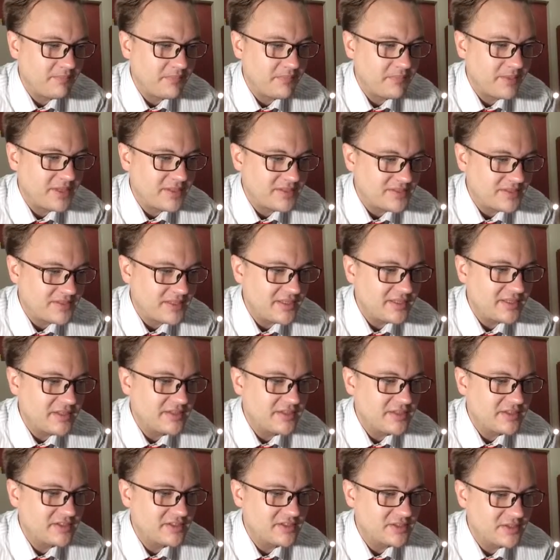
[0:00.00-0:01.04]
by selling
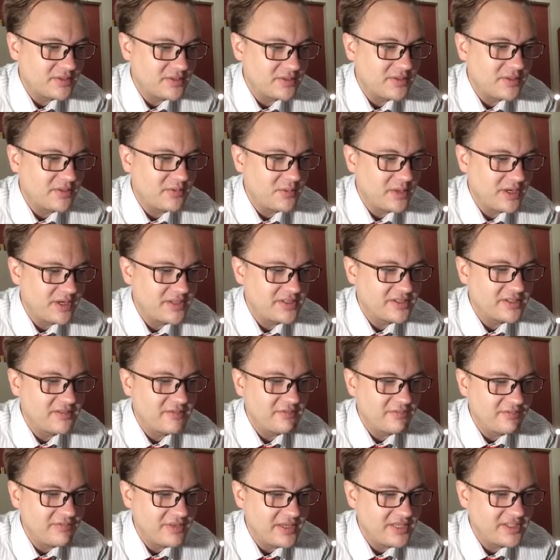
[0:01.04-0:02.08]
their stolen wares on
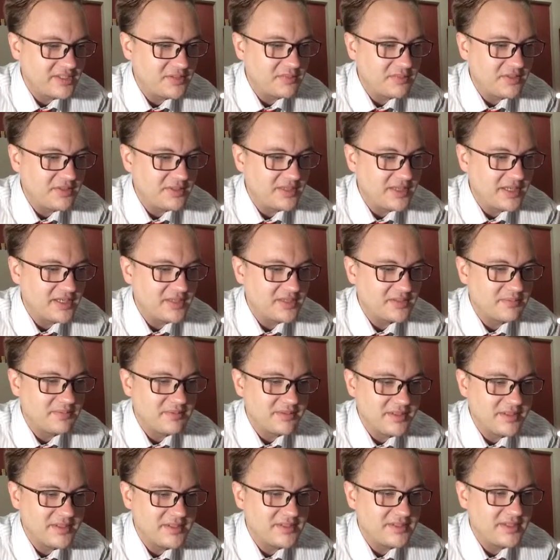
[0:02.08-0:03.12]
Facebook as
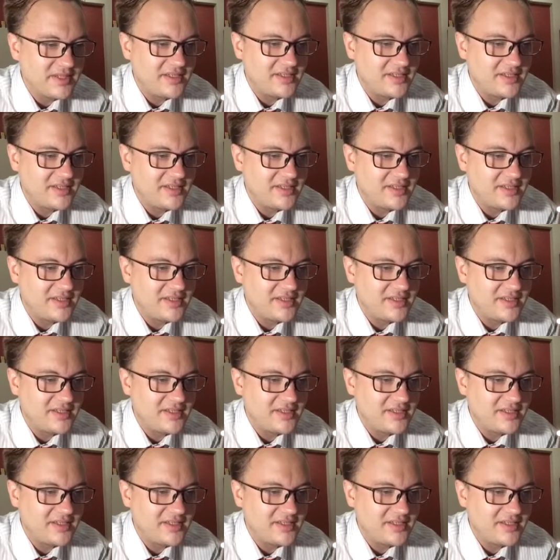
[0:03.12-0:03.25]
police